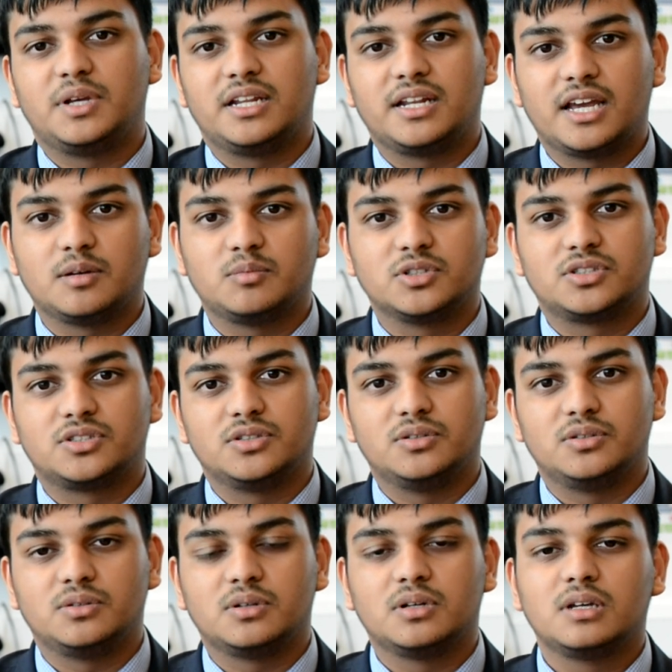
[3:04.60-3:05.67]
being able
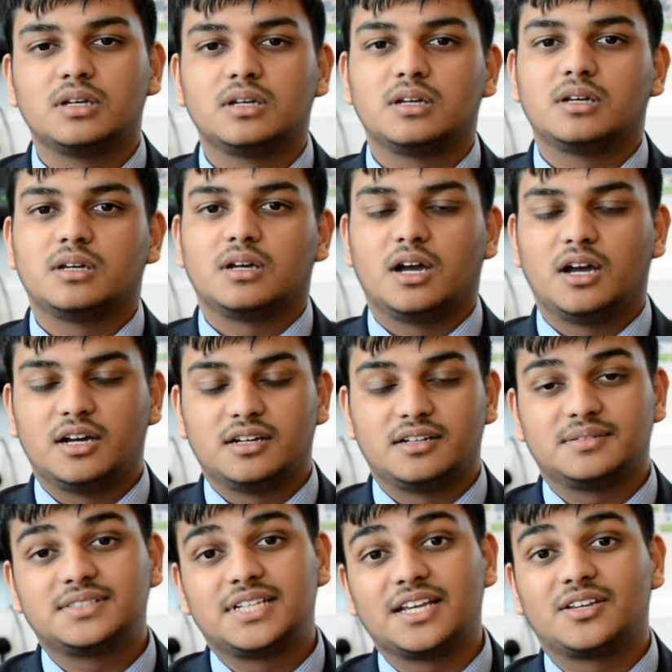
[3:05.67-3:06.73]
to
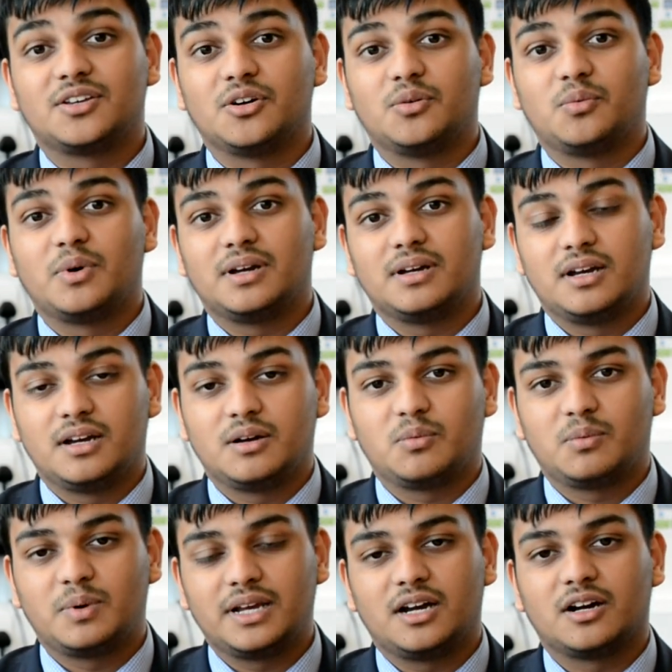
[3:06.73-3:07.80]
take your
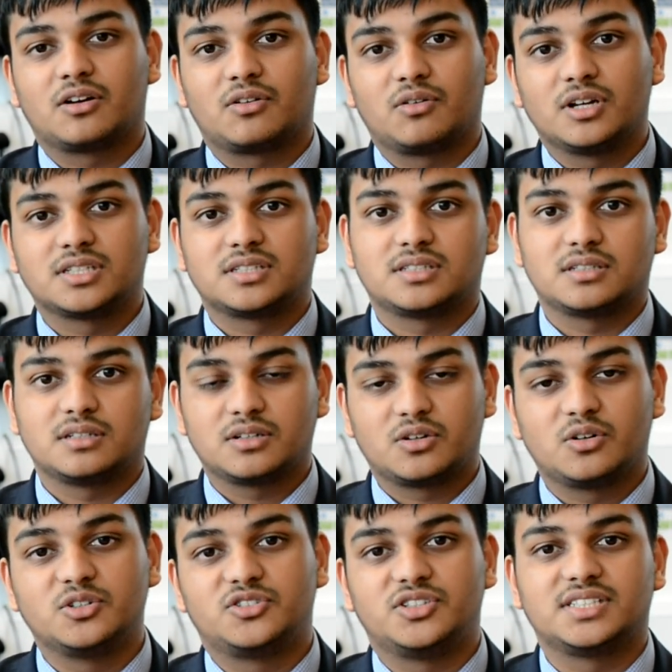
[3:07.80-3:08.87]
way across
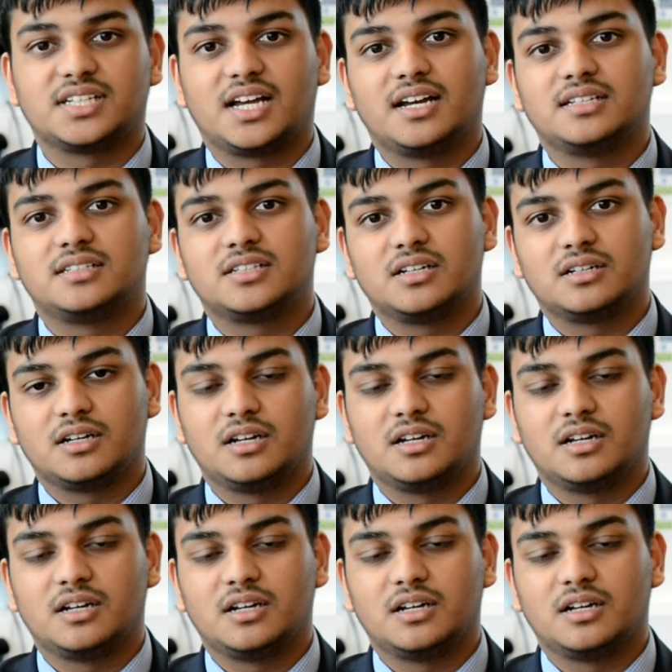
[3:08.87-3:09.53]
countrysides